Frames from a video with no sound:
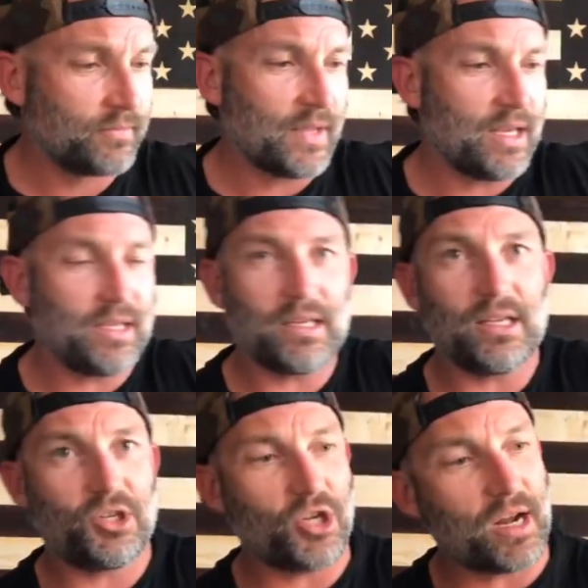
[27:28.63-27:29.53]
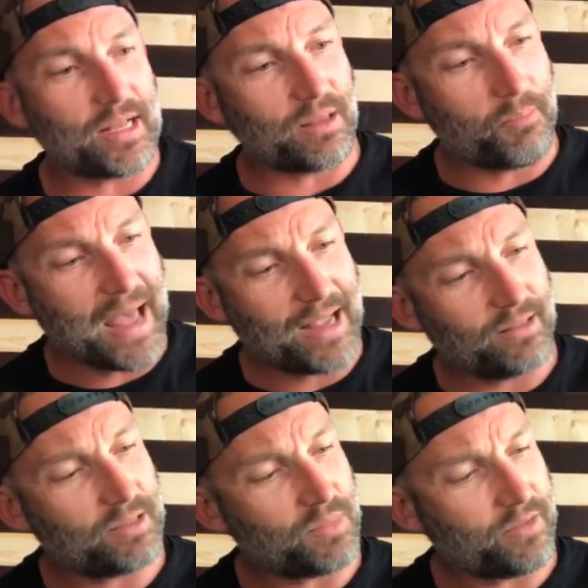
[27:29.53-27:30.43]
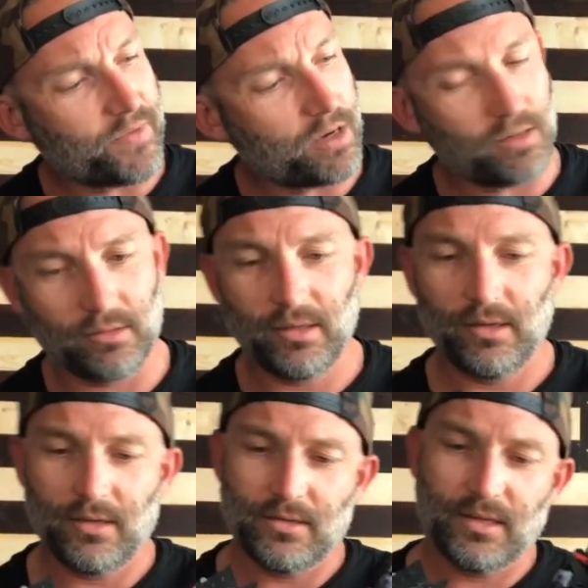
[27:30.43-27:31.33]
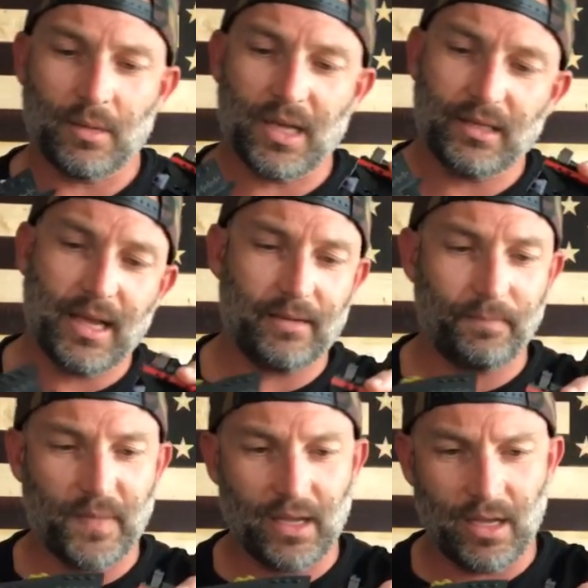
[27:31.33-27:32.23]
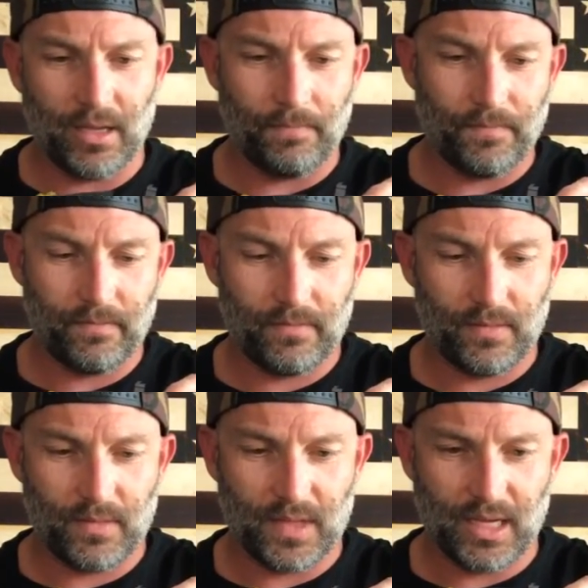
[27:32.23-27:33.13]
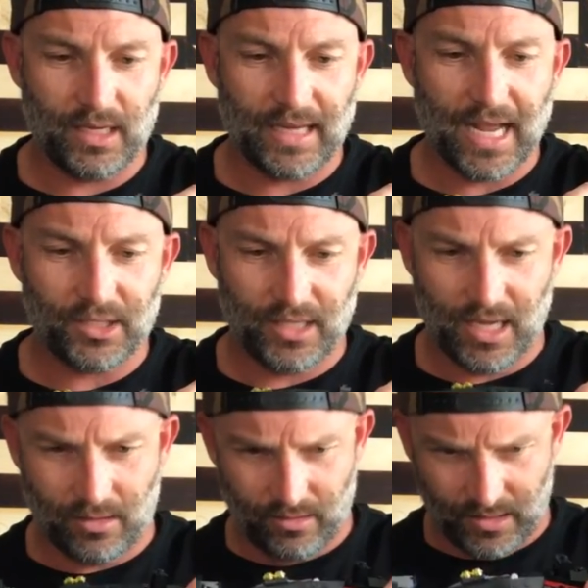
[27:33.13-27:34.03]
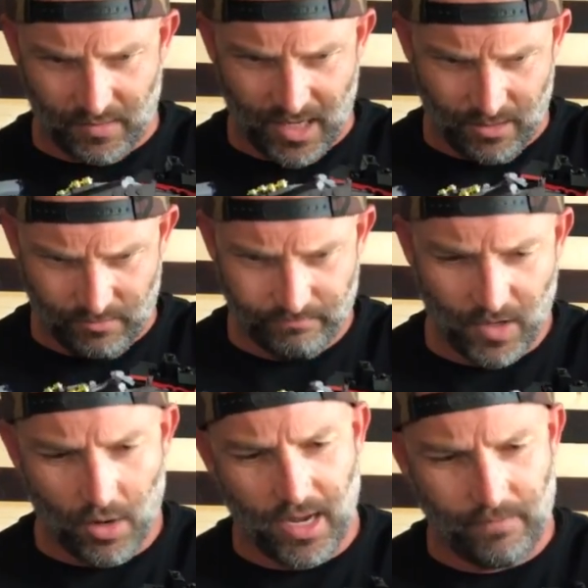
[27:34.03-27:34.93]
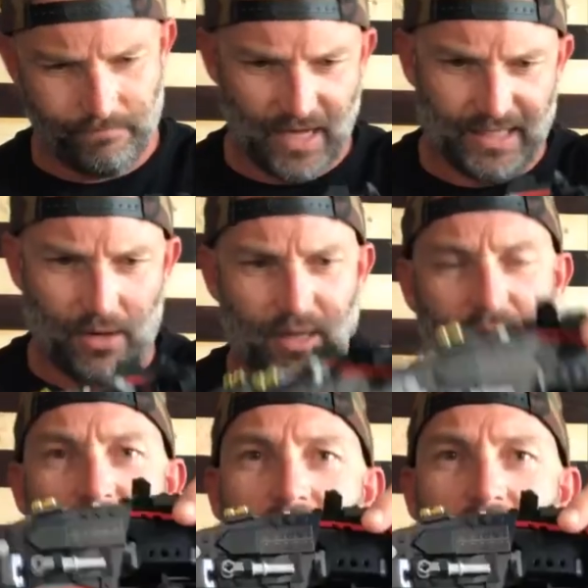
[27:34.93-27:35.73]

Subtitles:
I guess it gets shot out the back of this motherfucker. Something like that. They attach together somehow. Oh yeah, that's how it is.